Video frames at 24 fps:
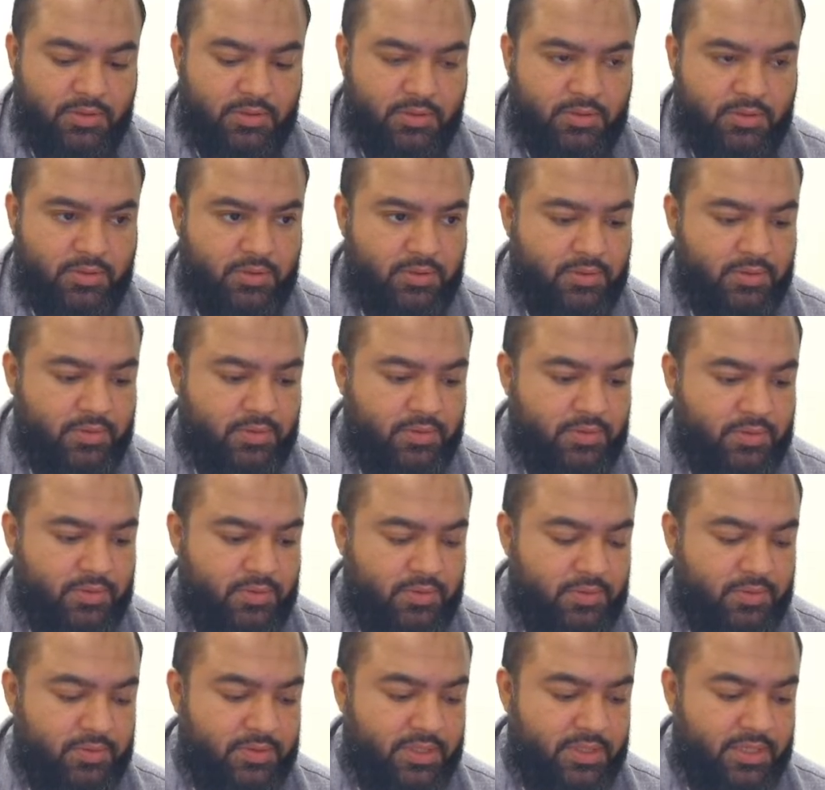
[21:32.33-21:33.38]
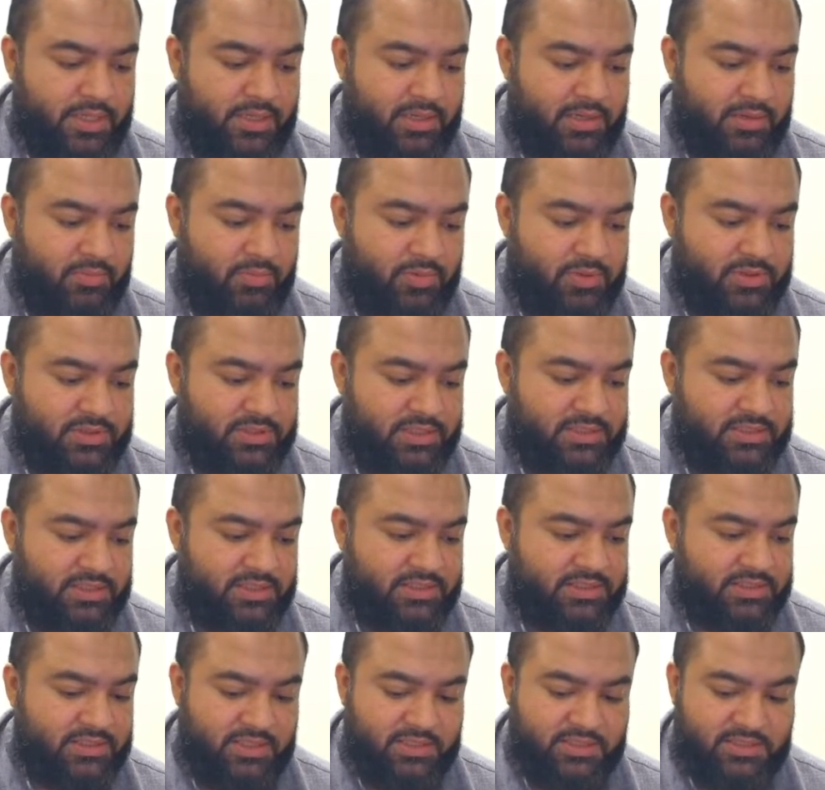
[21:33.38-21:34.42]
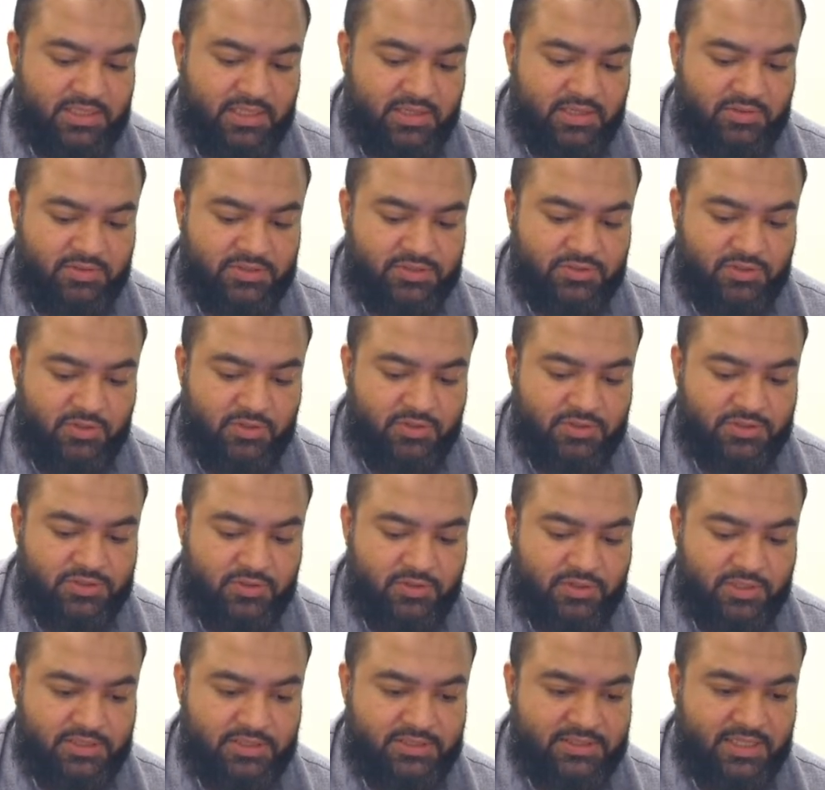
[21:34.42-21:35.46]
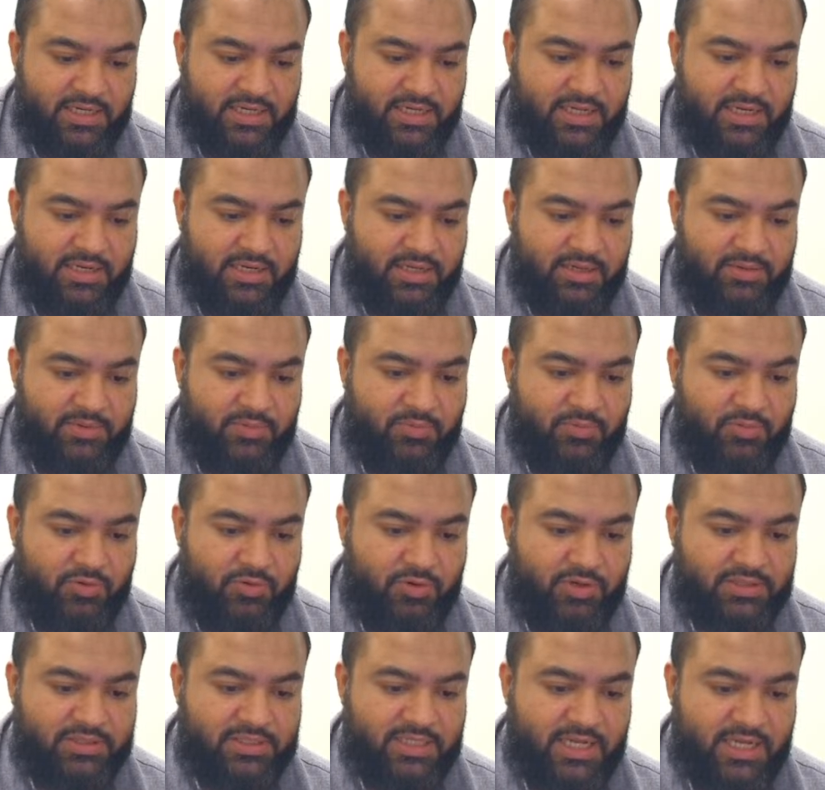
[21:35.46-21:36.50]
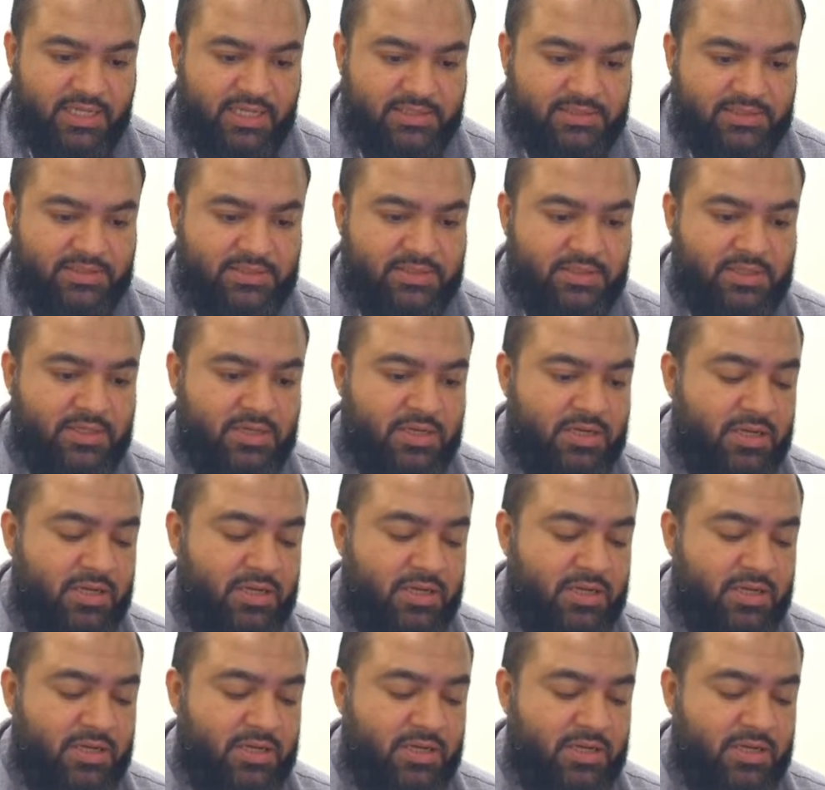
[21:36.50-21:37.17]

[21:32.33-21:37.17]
Okay, number 66. Now, slowly, it's going to get a little bit more intense.